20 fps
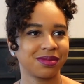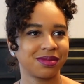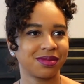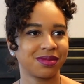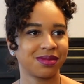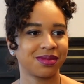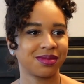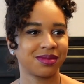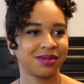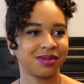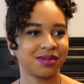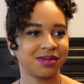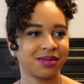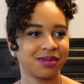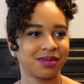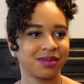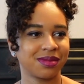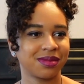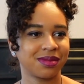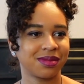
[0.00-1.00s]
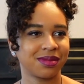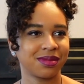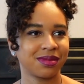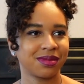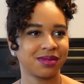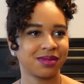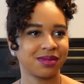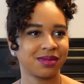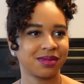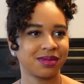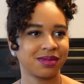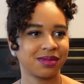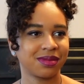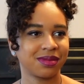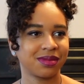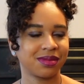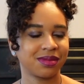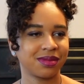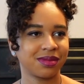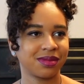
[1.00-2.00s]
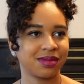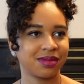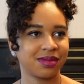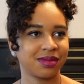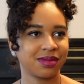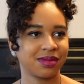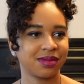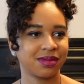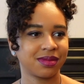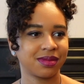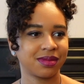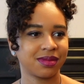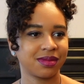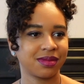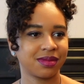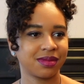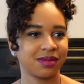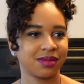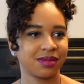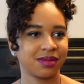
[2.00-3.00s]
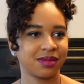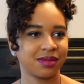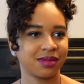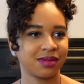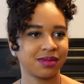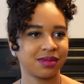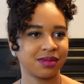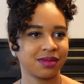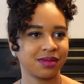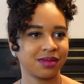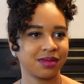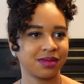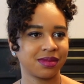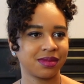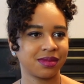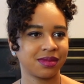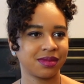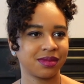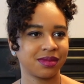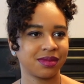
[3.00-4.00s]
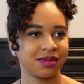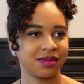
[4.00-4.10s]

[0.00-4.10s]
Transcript: Chestnuts roasting on an open fire.